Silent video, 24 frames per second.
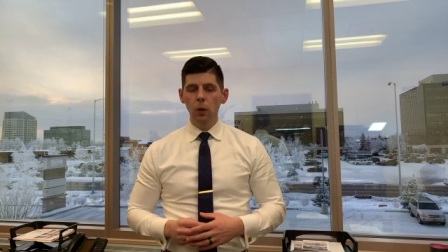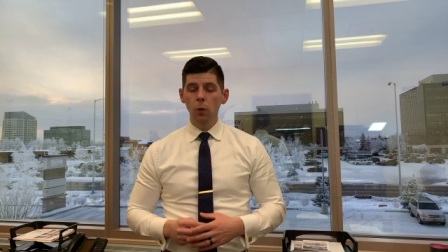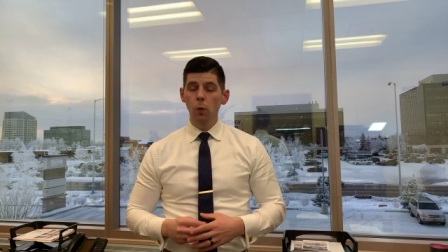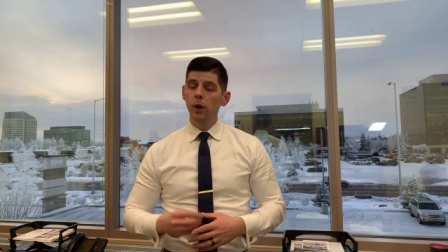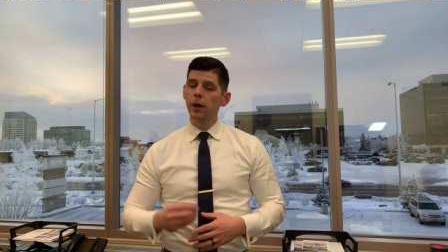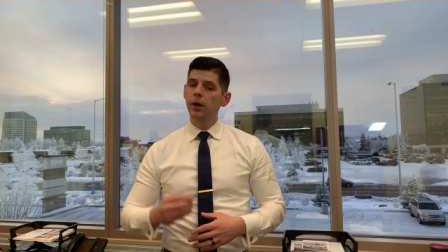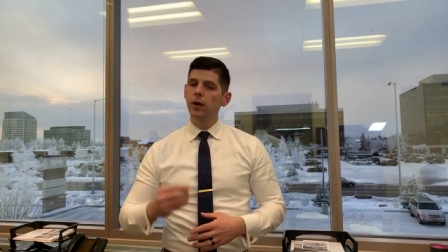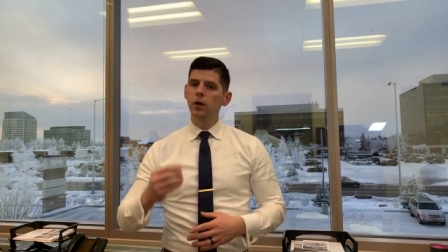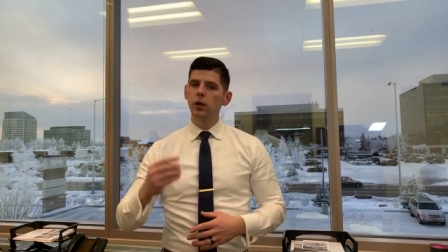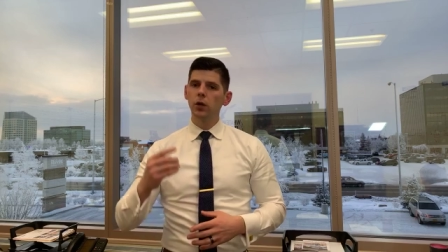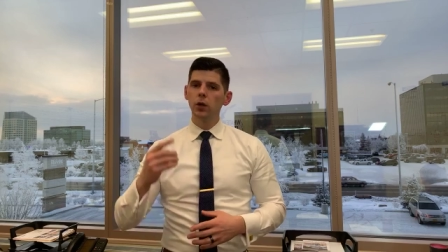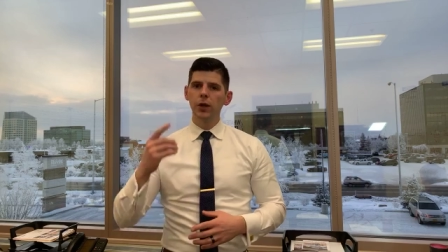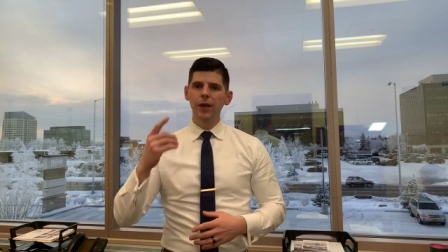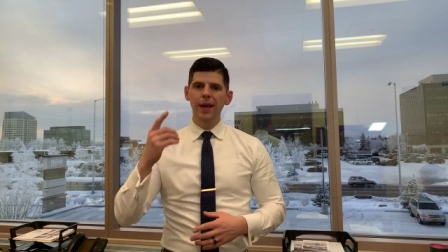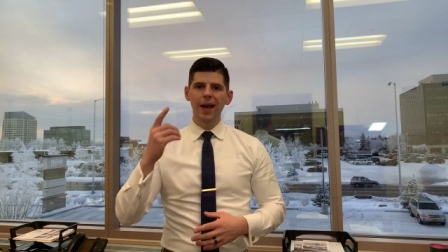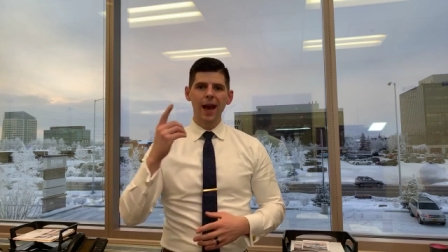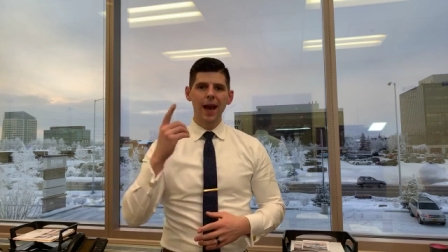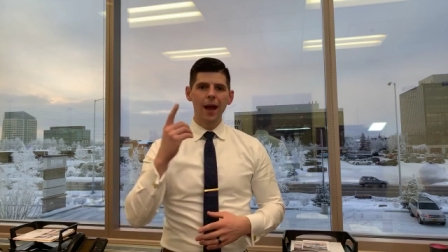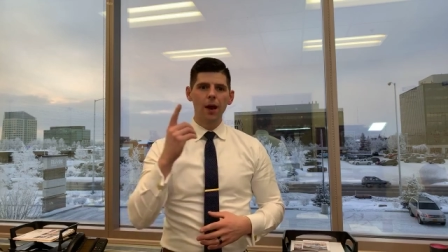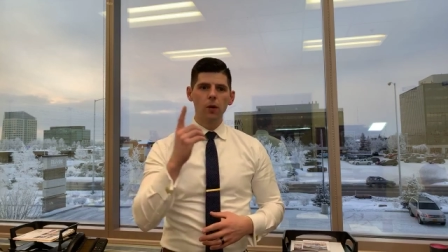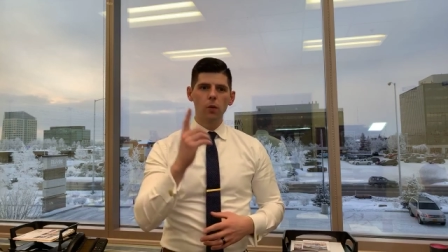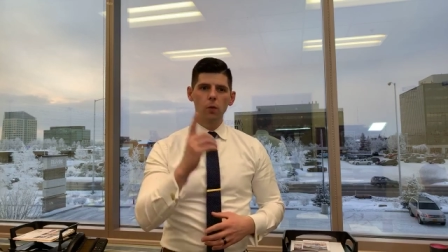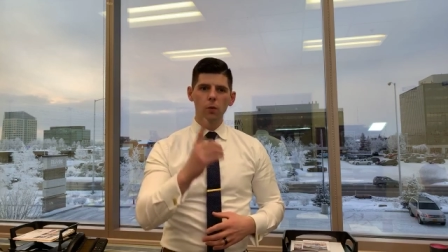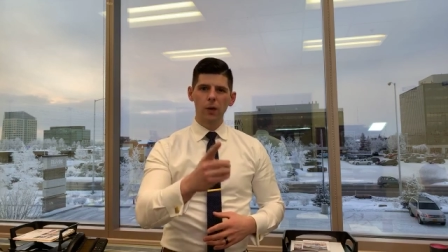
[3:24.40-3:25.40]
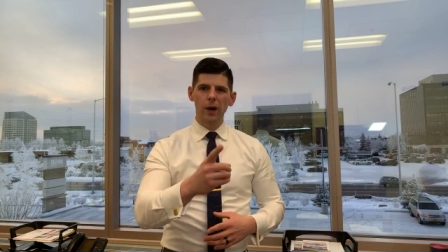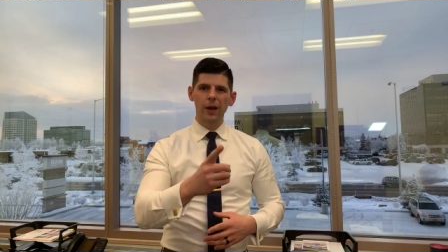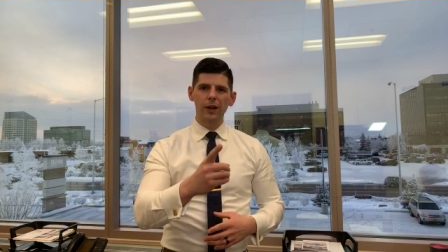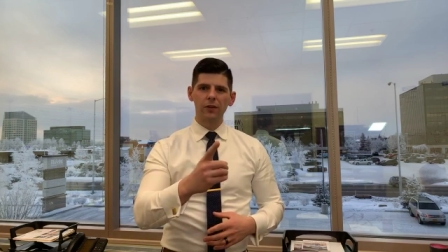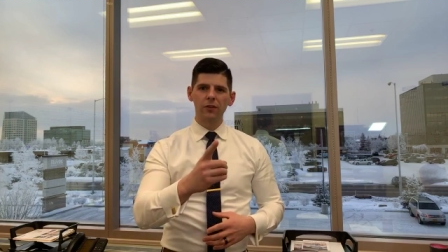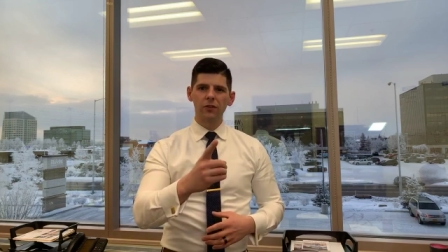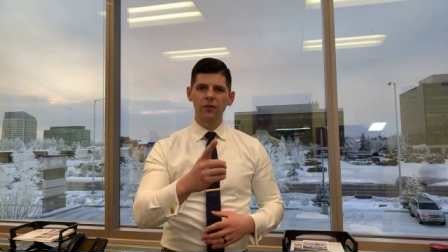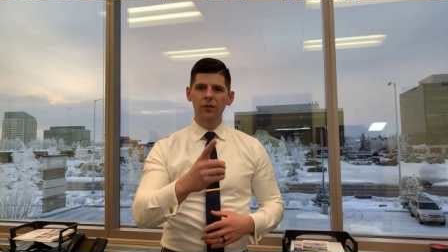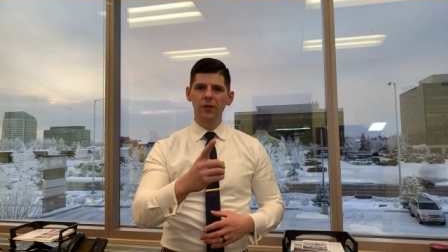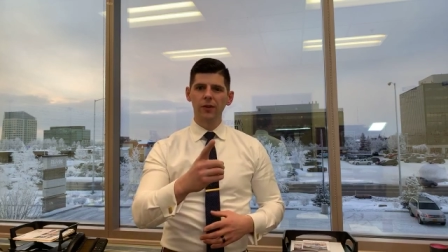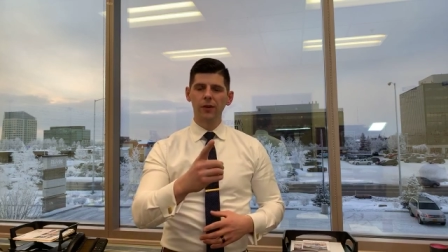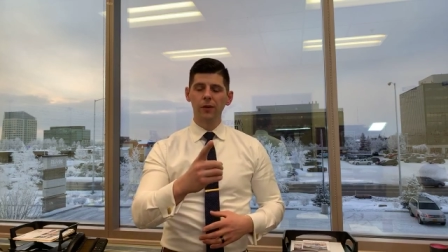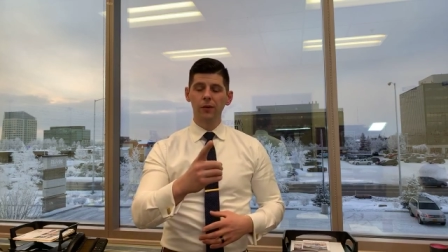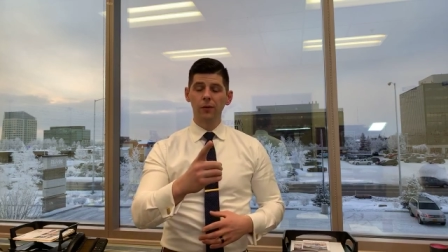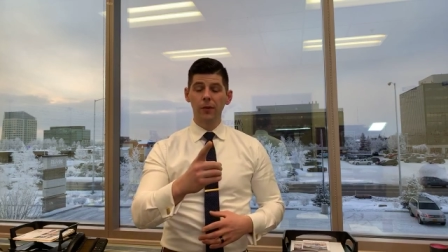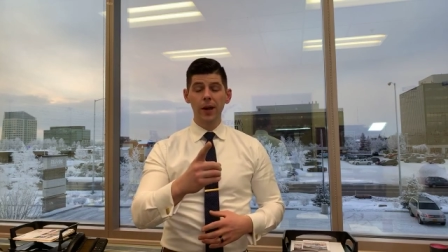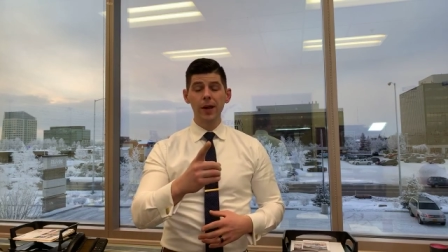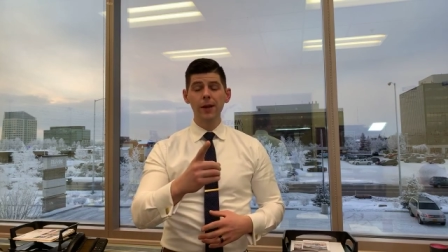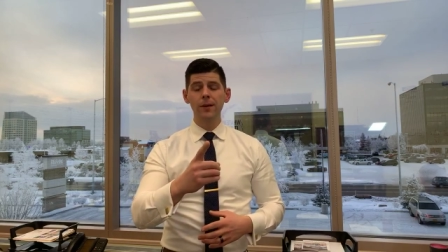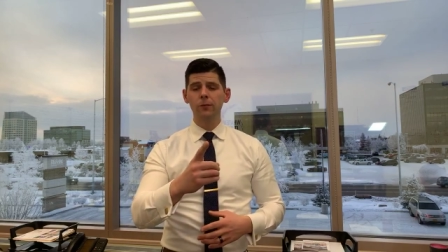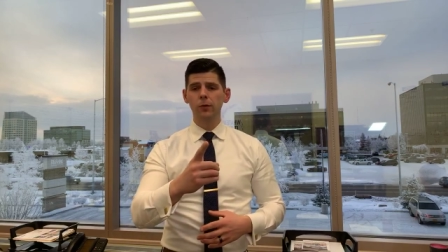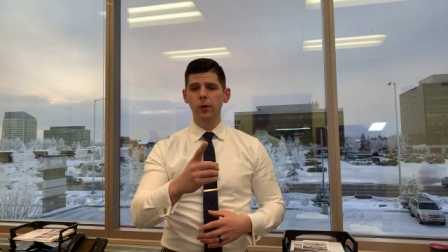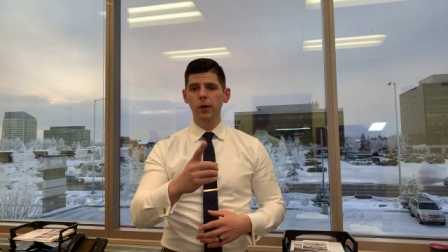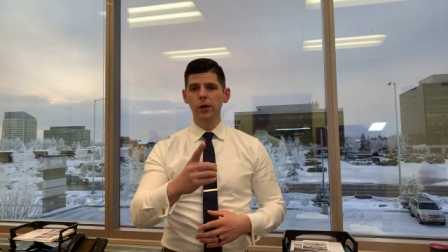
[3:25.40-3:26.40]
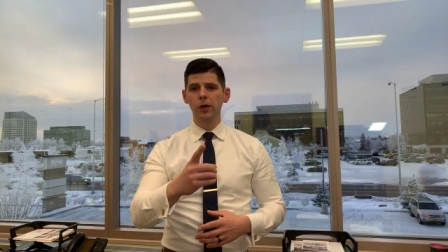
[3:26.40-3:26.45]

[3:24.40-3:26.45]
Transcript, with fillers: we're gonna look at rents, right?